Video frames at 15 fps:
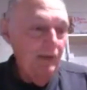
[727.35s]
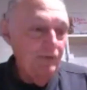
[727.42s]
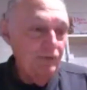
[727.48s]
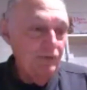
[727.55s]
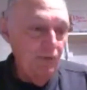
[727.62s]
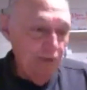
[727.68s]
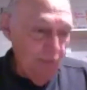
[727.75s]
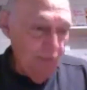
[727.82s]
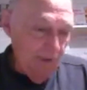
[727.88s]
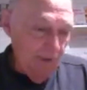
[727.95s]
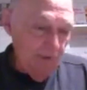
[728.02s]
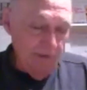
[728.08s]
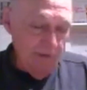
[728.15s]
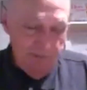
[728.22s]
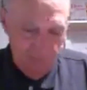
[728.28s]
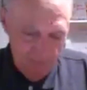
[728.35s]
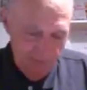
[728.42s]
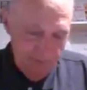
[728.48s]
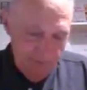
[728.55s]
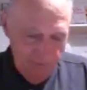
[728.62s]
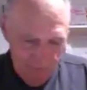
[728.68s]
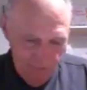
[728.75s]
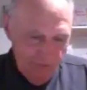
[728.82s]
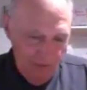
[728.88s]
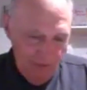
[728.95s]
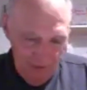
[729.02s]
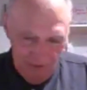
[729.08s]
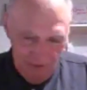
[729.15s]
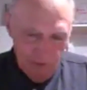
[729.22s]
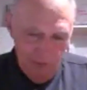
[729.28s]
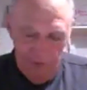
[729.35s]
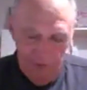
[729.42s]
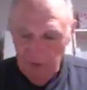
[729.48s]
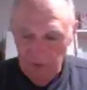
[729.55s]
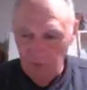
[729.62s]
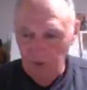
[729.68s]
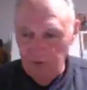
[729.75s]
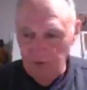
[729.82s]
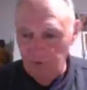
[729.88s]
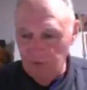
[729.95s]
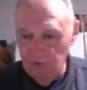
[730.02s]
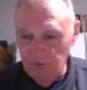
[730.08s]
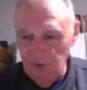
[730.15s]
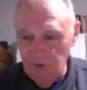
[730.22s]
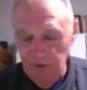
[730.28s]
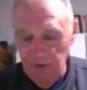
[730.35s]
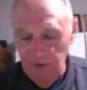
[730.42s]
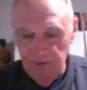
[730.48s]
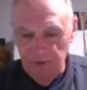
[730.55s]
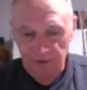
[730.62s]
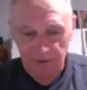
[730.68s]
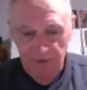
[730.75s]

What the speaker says: So anyway, this guy is playing records, and